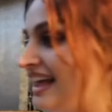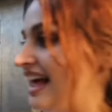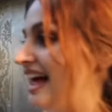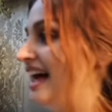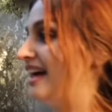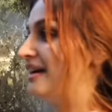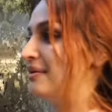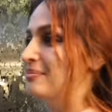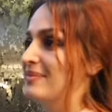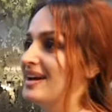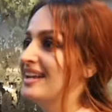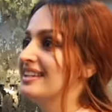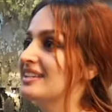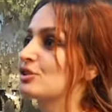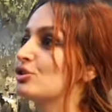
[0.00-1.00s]
ah
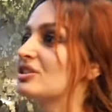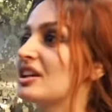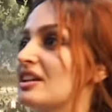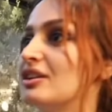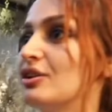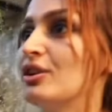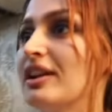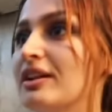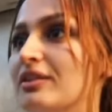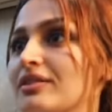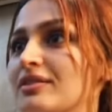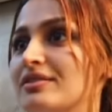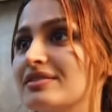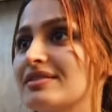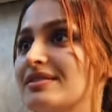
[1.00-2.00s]
man, this looks like you know like
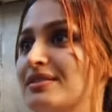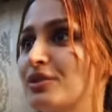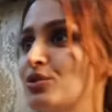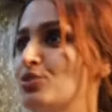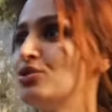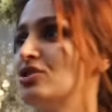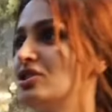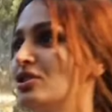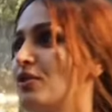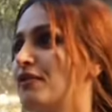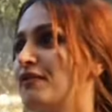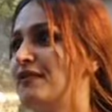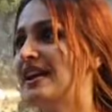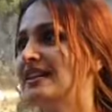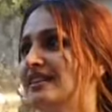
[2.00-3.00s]
the Gucci or
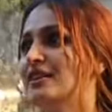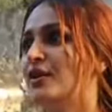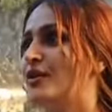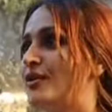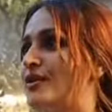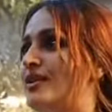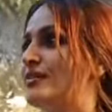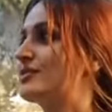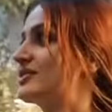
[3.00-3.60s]
Fendi or yeah.